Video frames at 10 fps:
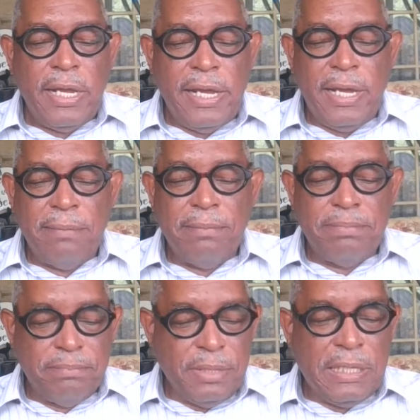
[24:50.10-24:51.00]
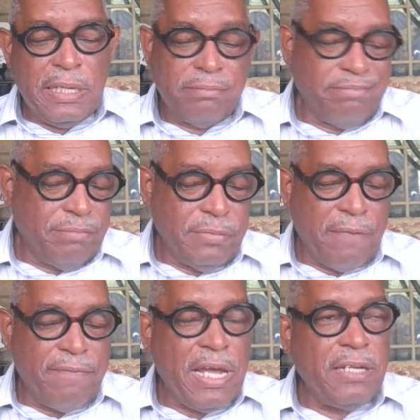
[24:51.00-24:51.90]
the
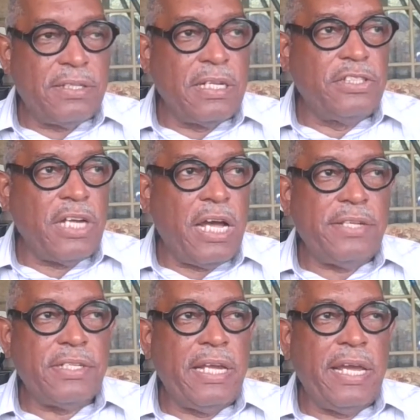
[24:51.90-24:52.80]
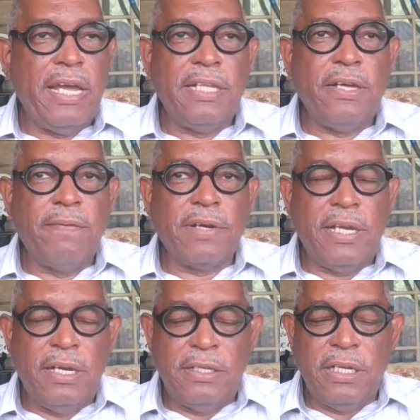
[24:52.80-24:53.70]
advantage that Johnson had over
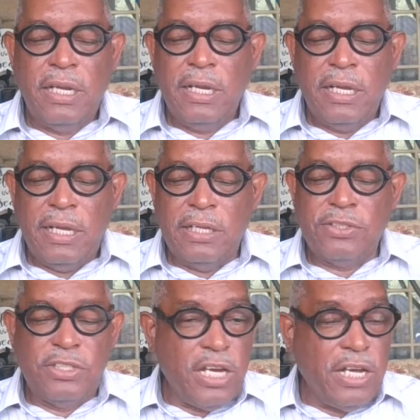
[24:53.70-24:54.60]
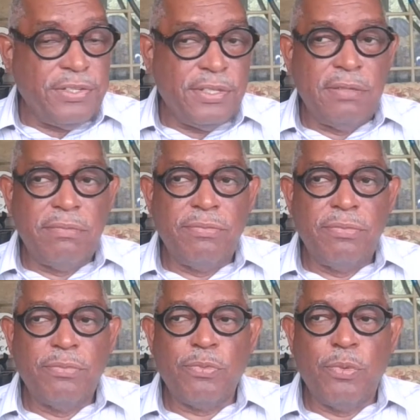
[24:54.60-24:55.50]
Kennedy is Johnson
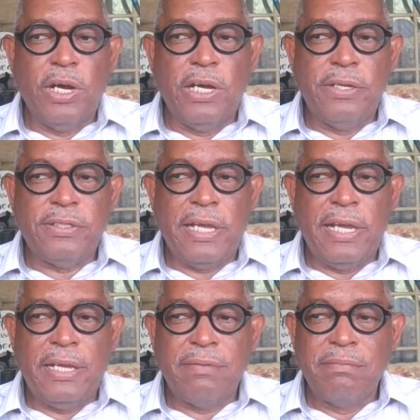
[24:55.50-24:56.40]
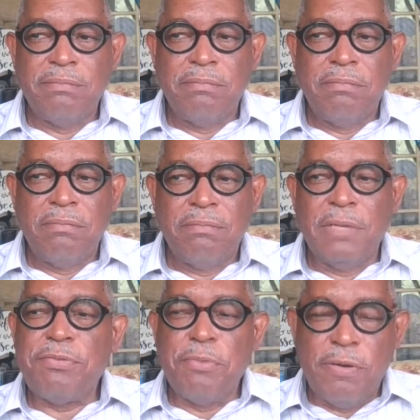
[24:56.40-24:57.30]
was a
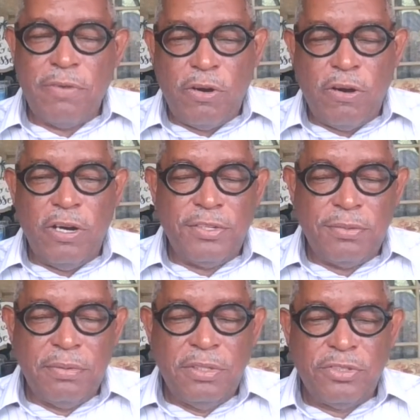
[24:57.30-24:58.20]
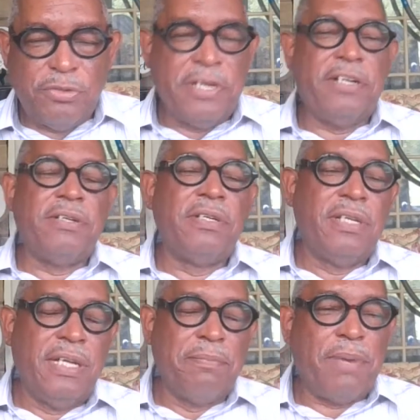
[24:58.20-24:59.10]
much more of a horse trader
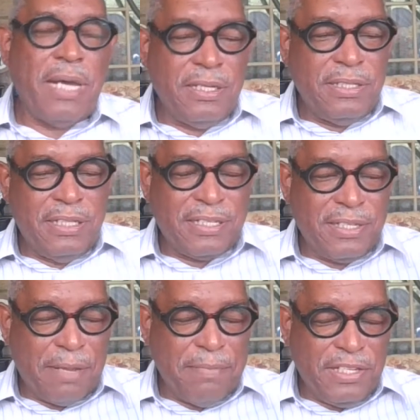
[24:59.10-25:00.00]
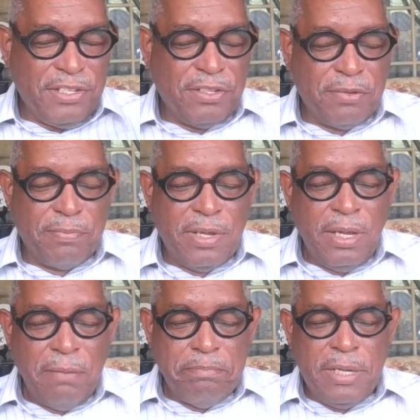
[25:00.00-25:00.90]
In politics, that means he's a
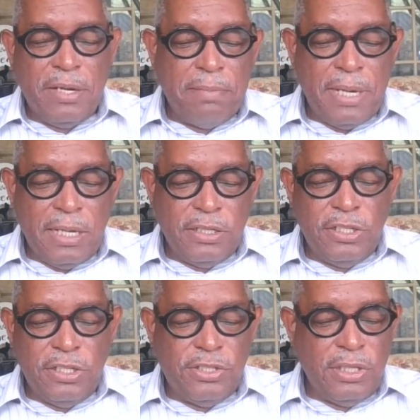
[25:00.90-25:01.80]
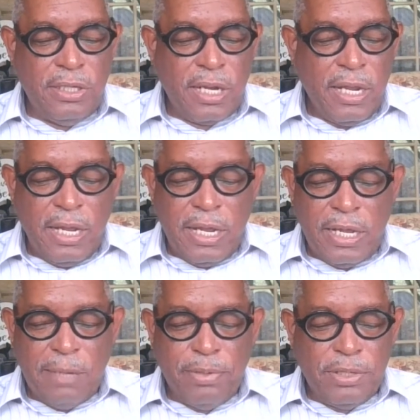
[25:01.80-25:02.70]
better politician.
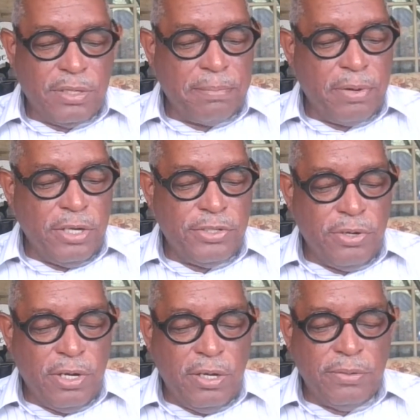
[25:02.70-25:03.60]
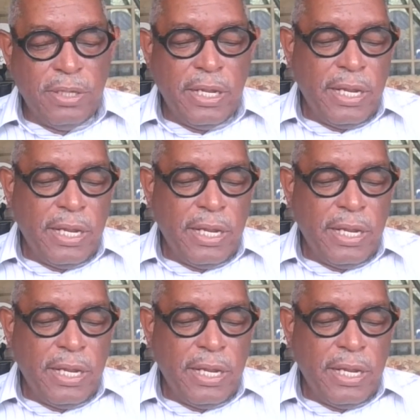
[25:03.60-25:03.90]
He put the pressure on,